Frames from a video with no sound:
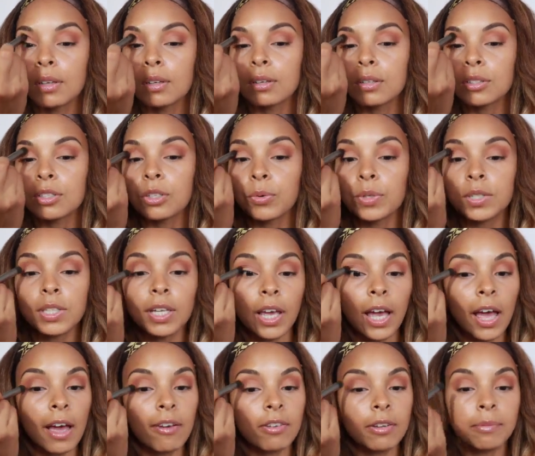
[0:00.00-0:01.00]
So once I
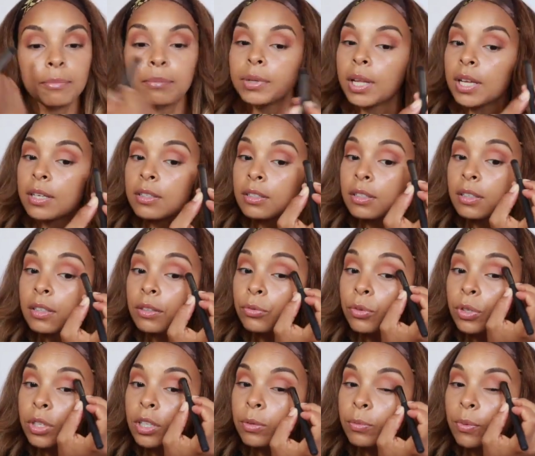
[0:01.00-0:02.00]
have it blended
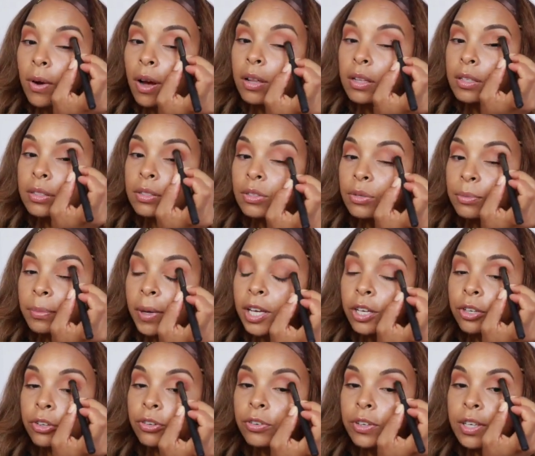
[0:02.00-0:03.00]
really well into my
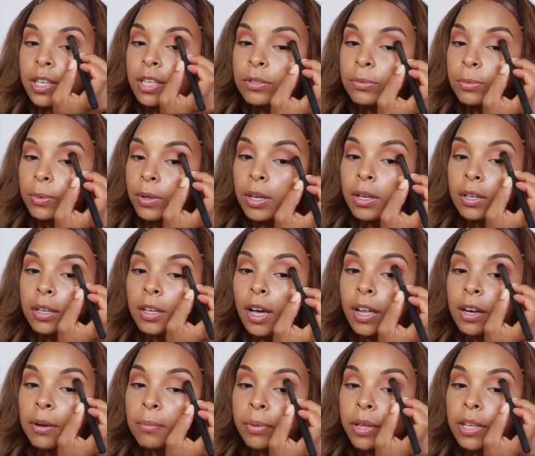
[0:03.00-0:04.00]
crease where it
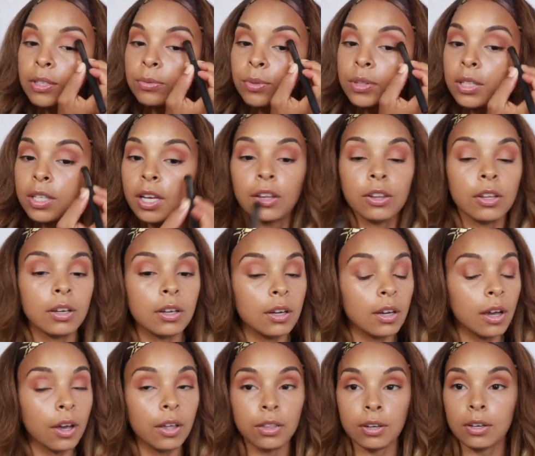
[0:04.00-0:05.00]
kind of blends with the
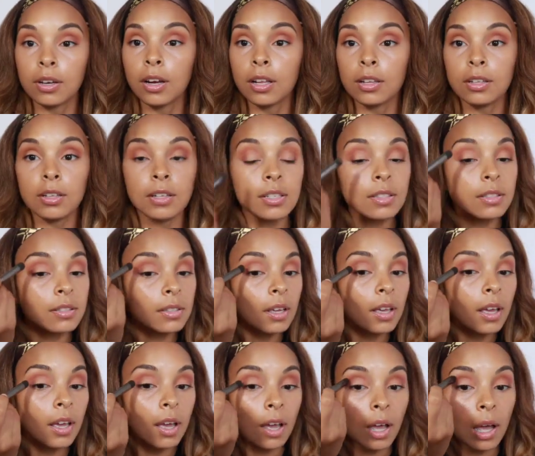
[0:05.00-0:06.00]
other colors,
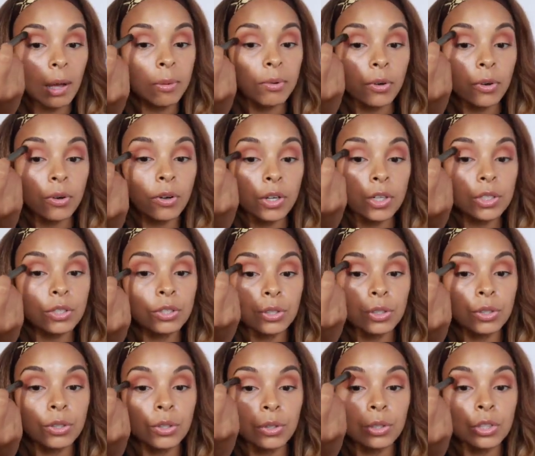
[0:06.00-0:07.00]
I'm going
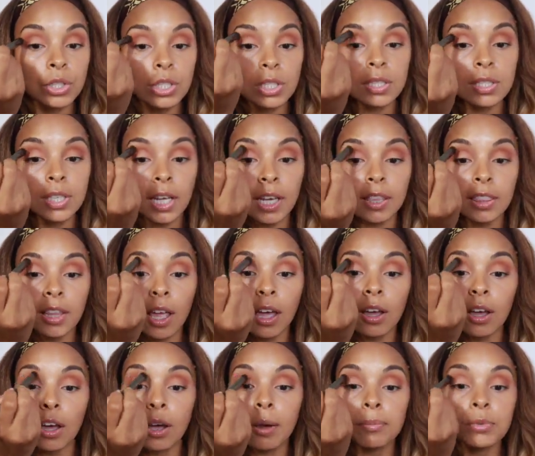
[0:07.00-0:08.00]
to just take
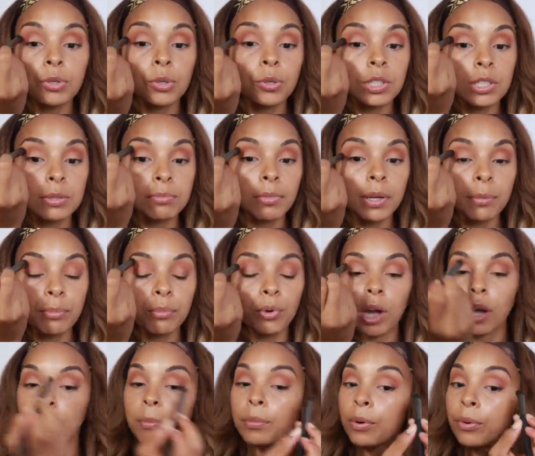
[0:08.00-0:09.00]
that up towards my
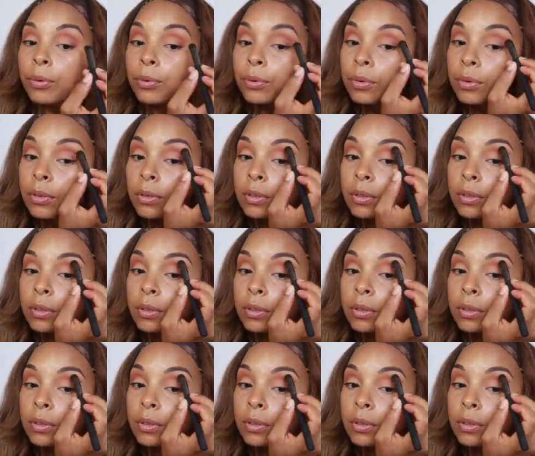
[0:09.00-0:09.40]
brow bone.